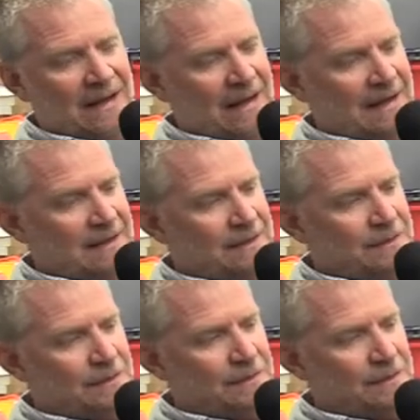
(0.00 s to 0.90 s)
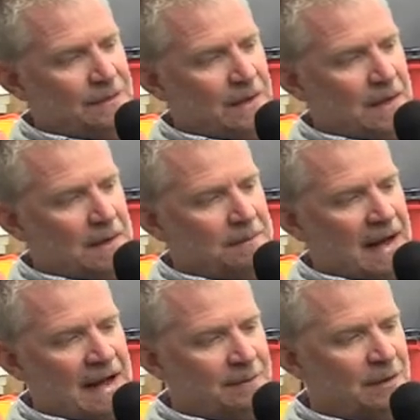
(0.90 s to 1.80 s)
And
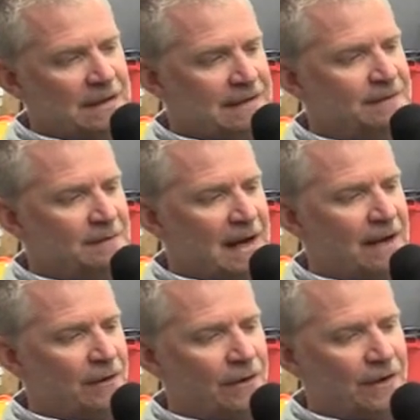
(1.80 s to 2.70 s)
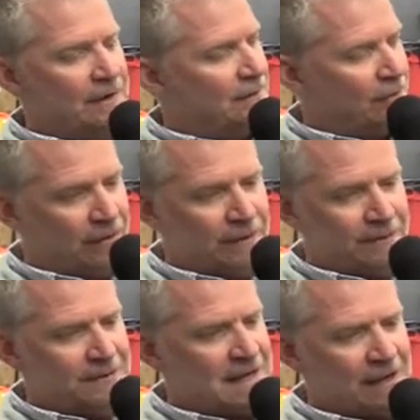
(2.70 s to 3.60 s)
I believed in my heart, and Carl
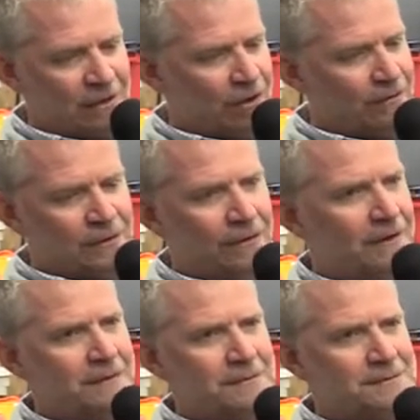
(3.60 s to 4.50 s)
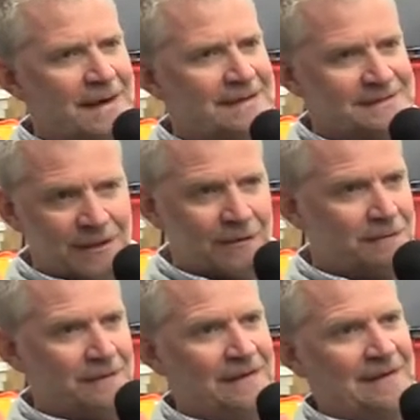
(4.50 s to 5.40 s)
Edwards, I called Carl Edwards
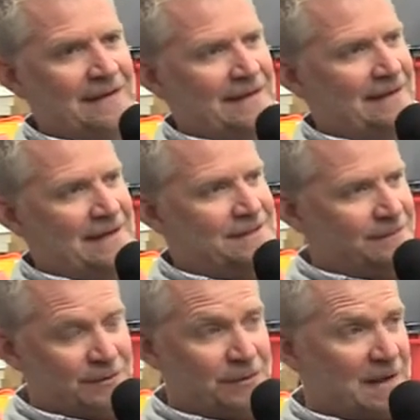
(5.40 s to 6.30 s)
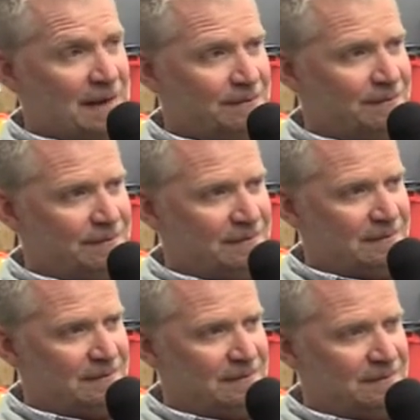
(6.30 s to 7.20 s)
myself. And I said, dude, I'm
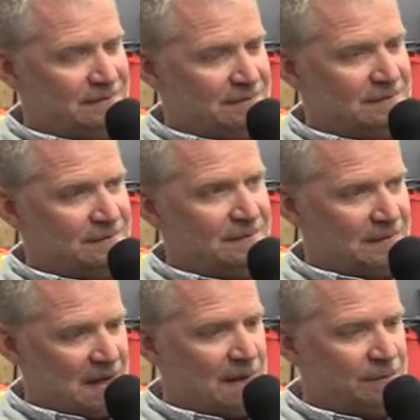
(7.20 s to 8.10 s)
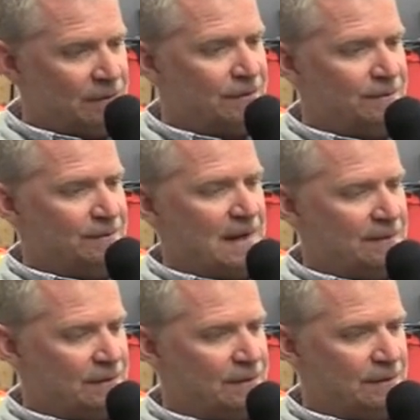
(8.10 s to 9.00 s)
gonna
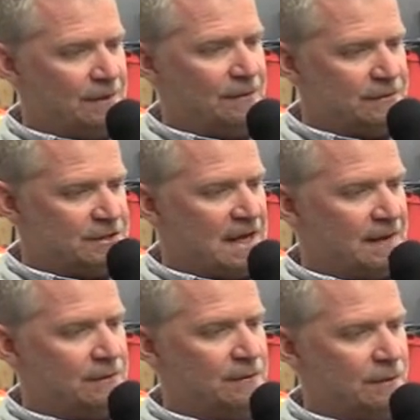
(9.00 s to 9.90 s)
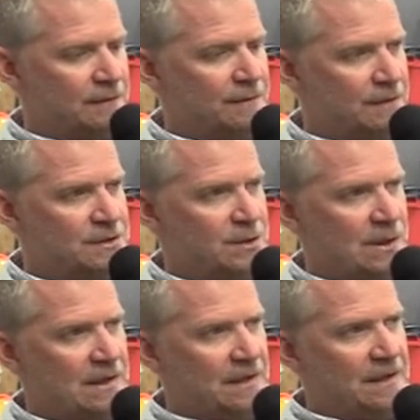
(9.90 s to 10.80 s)
go to Jack. I'm gonna work for
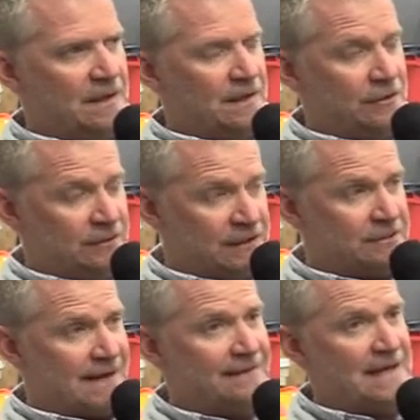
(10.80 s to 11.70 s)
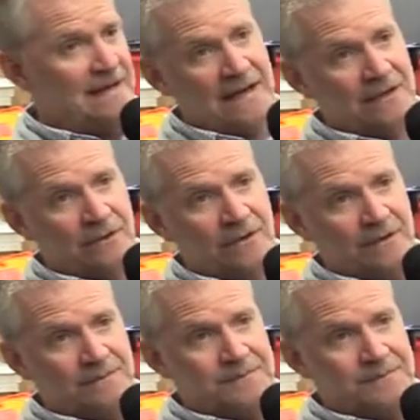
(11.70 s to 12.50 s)
Richard. You need to drive a 99 car.